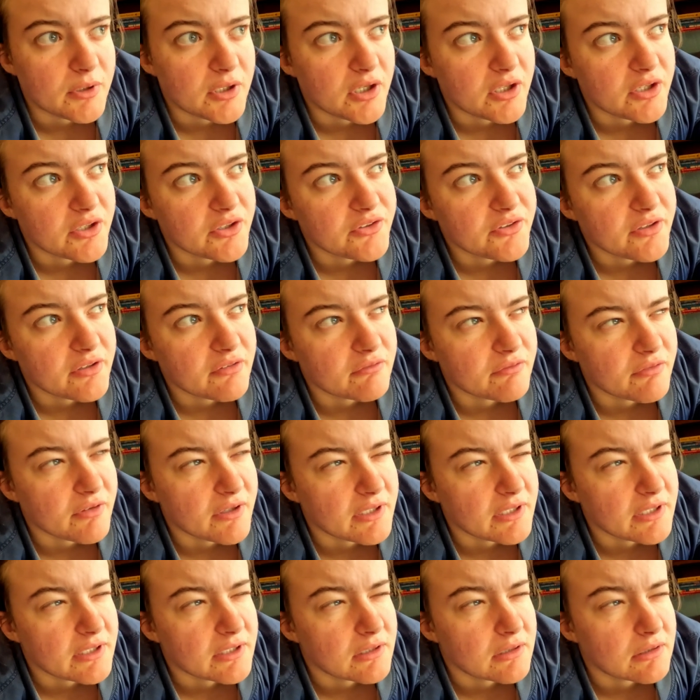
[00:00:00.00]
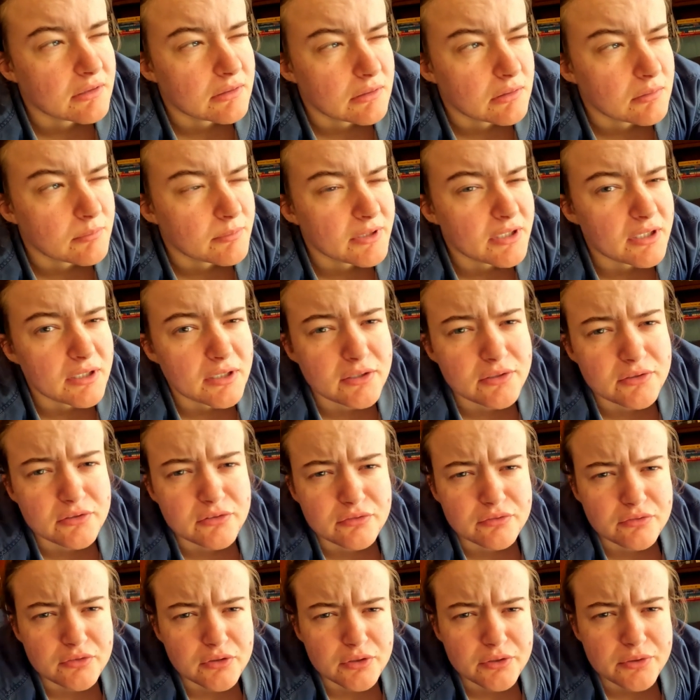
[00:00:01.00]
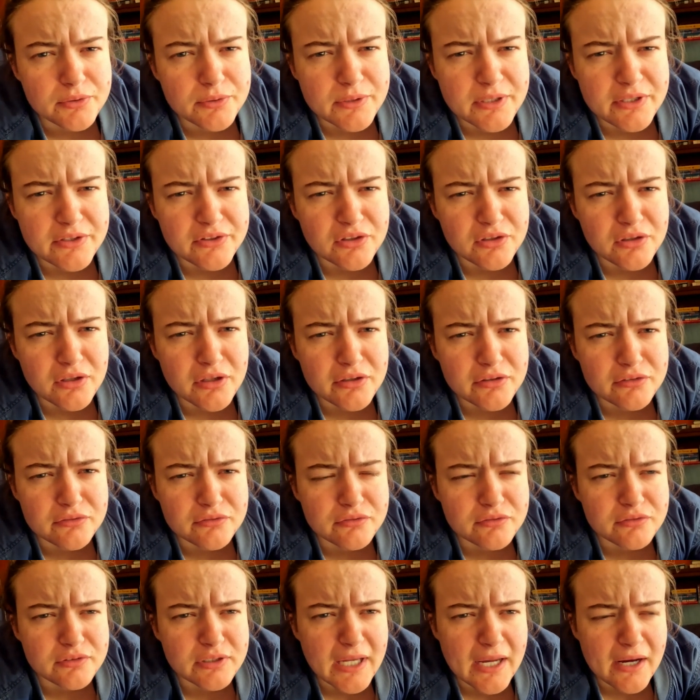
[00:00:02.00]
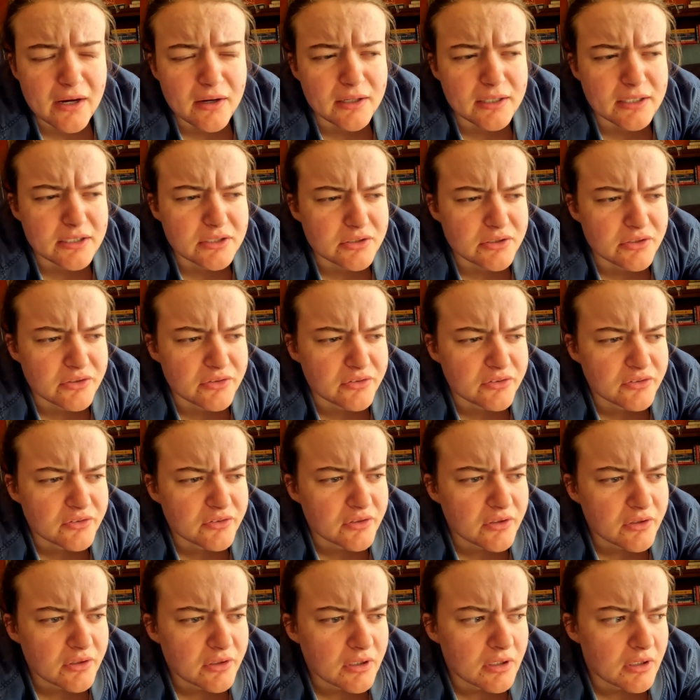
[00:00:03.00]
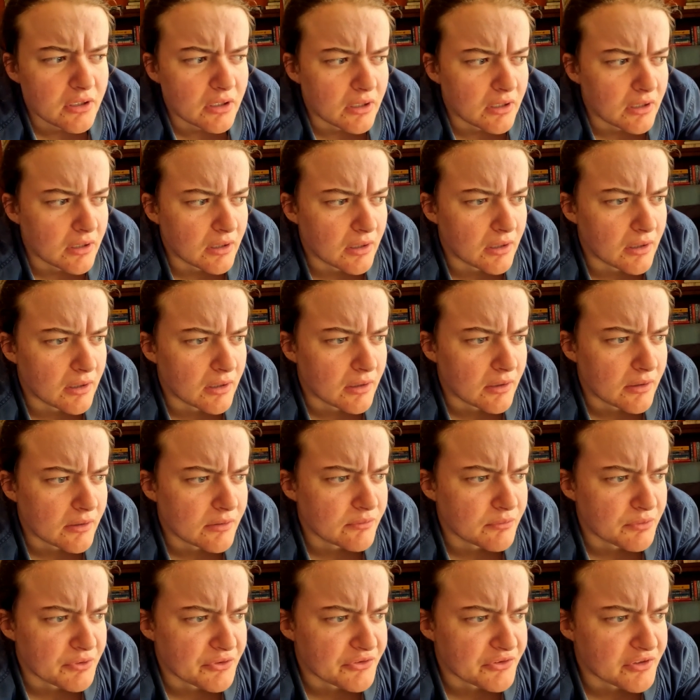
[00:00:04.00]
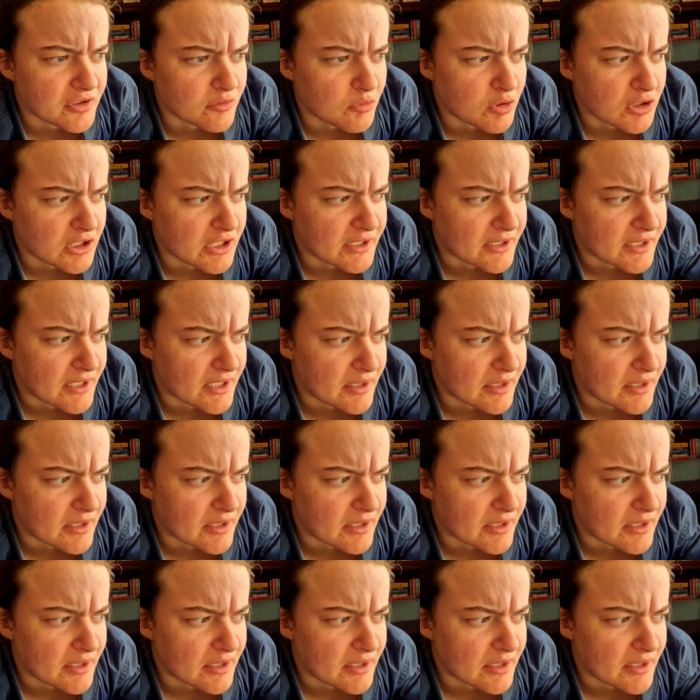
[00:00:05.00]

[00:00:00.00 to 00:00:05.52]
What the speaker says: be honest, I'm finding it a little bit hard to follow. There's a lot of characters with similar